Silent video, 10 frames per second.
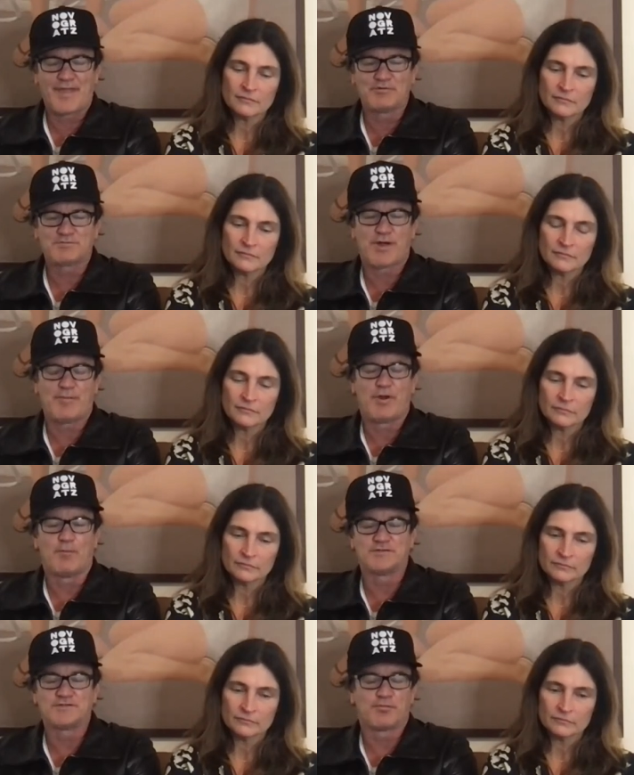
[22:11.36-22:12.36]
Speaker 1: that was probably
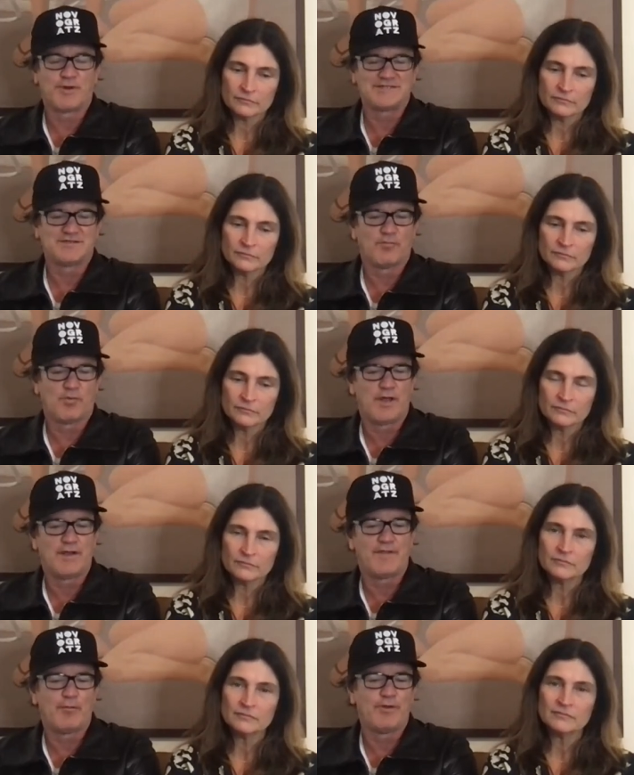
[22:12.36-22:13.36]
our most impressive
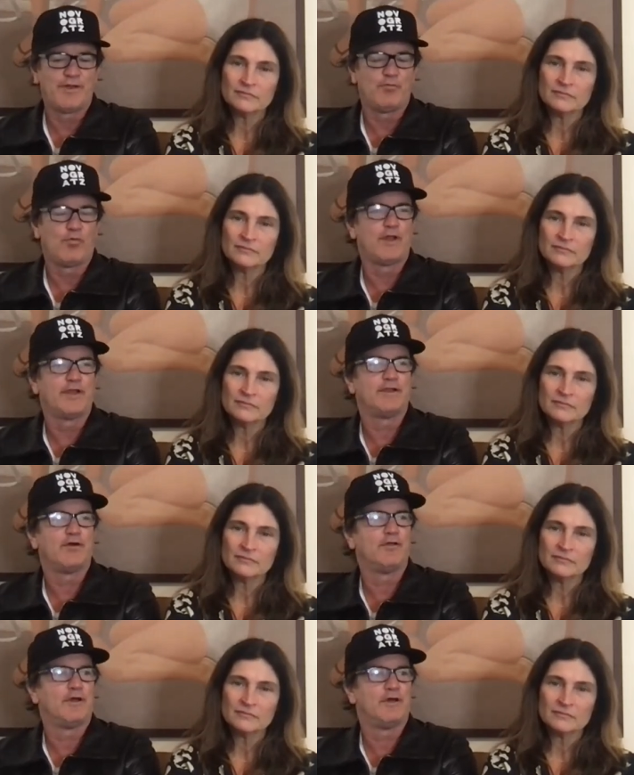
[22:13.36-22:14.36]
one. And then we did one
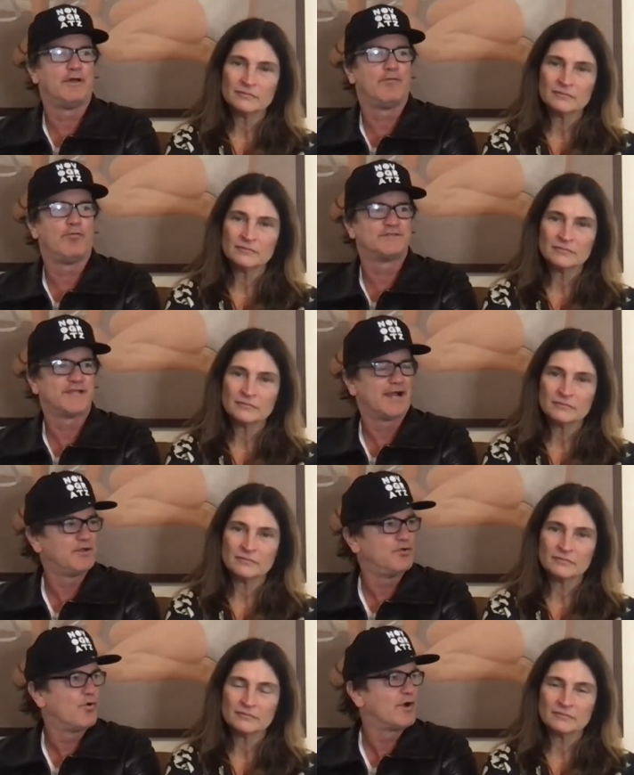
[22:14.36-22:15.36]
in uh,
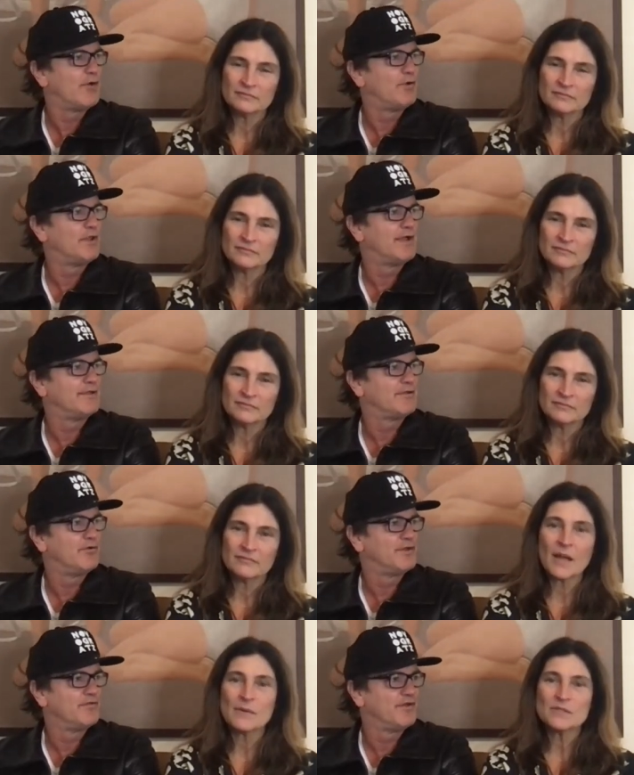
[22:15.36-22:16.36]
Woodstock, New York. I really like the
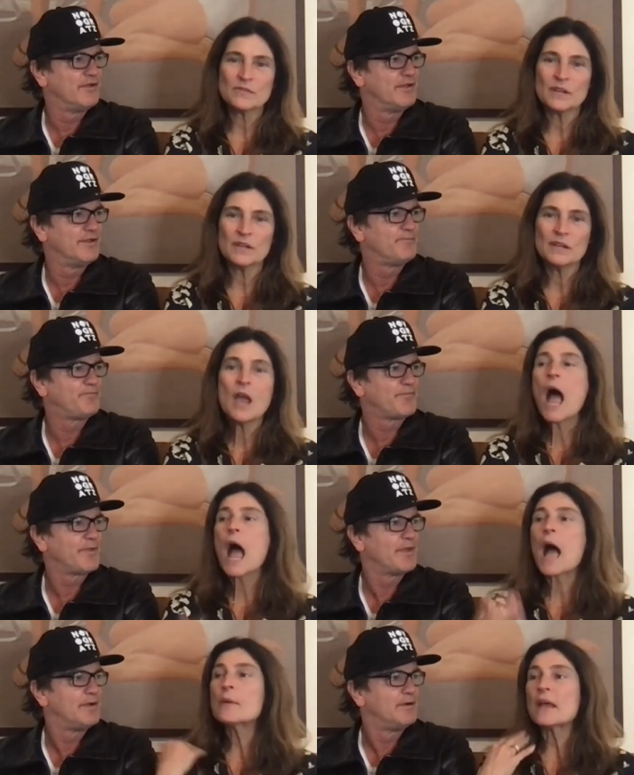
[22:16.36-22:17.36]
hotel. That was fun.
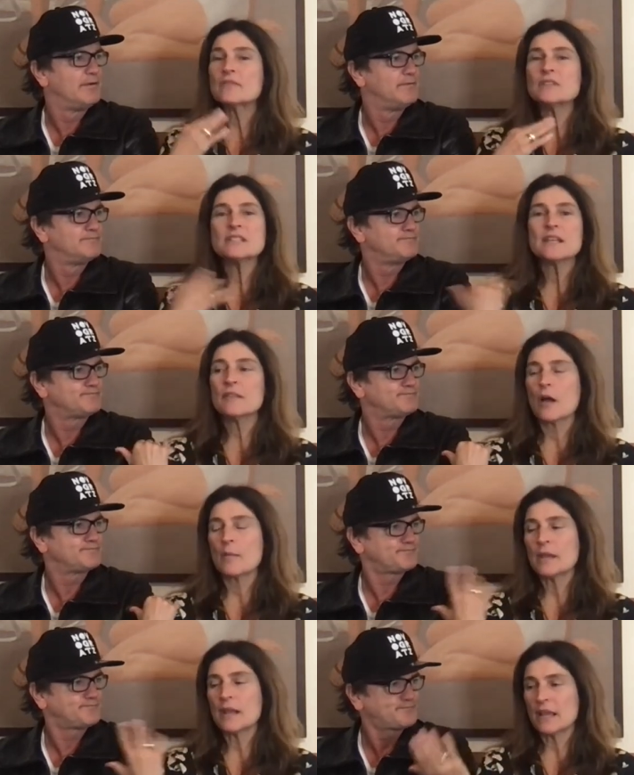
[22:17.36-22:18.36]
Speaker 2: I would have to say that.
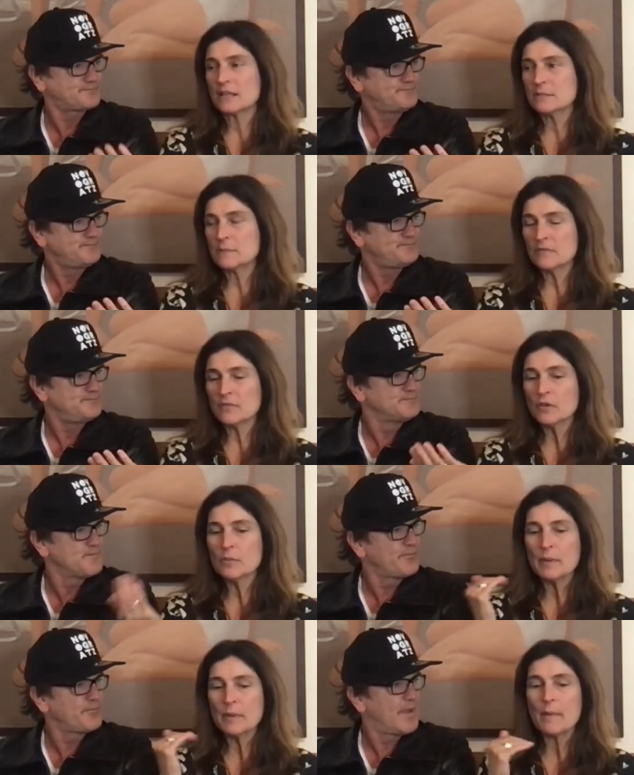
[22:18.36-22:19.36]
I mean, I can't speak for
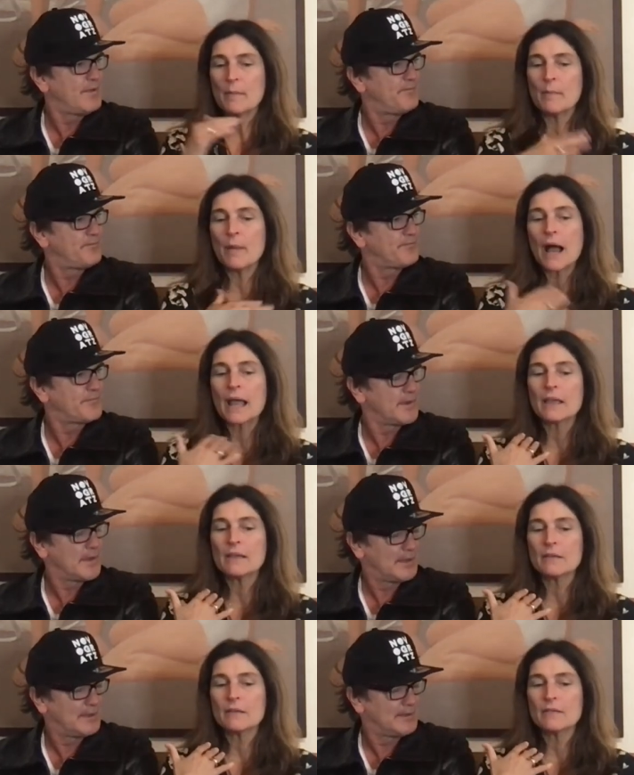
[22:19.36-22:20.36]
you, but
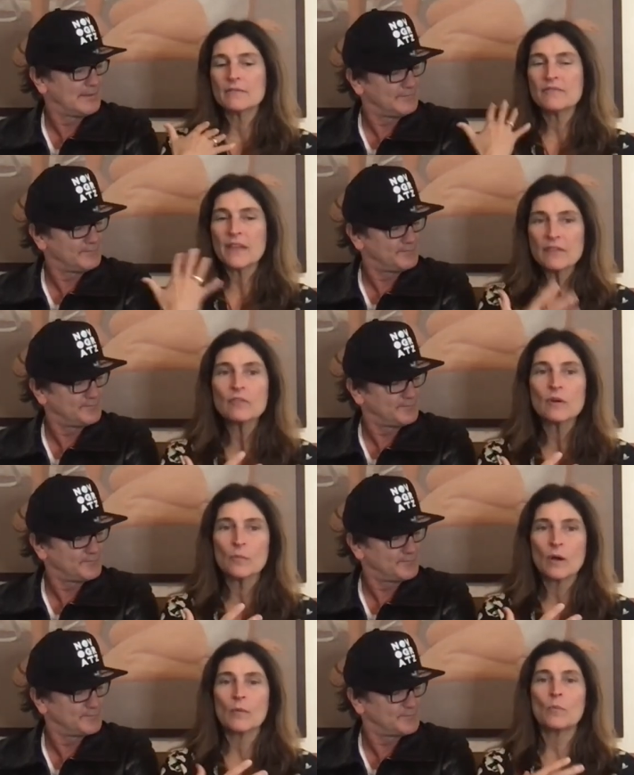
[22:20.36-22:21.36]
my
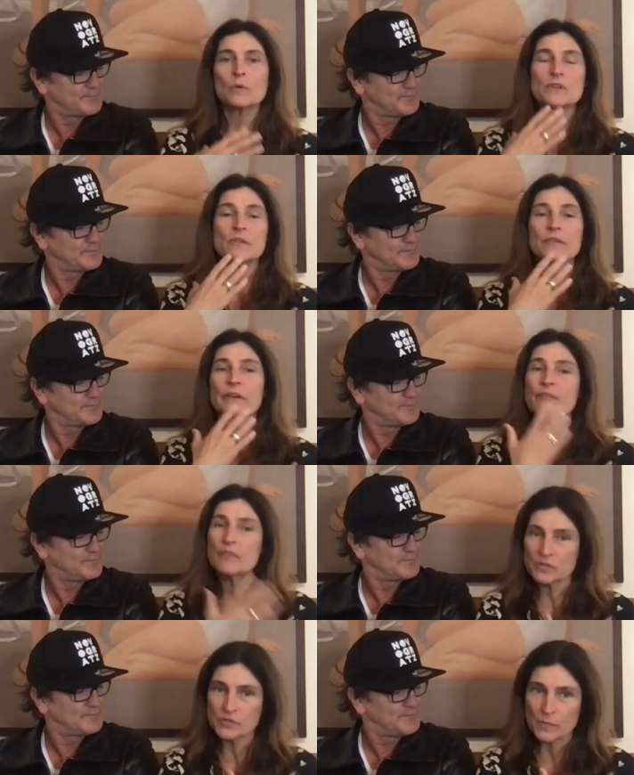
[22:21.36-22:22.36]
favorite one was our very
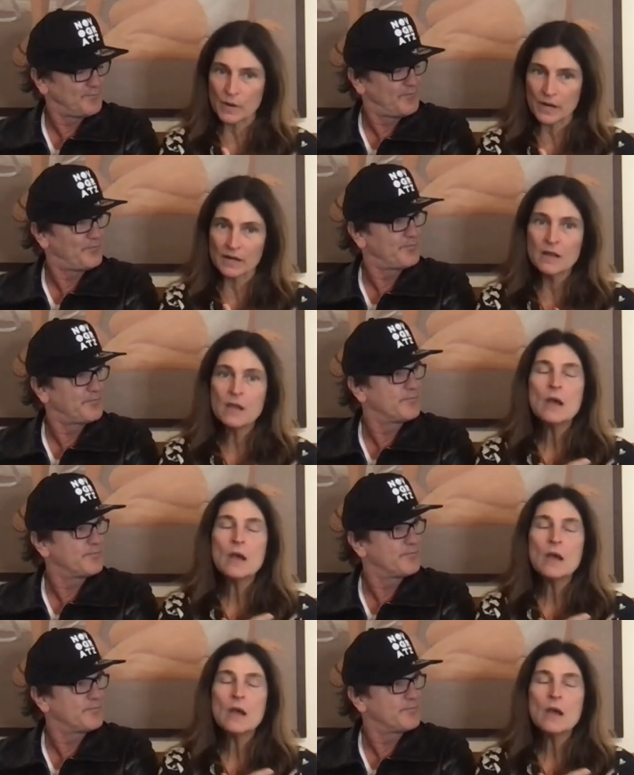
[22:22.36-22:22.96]
first one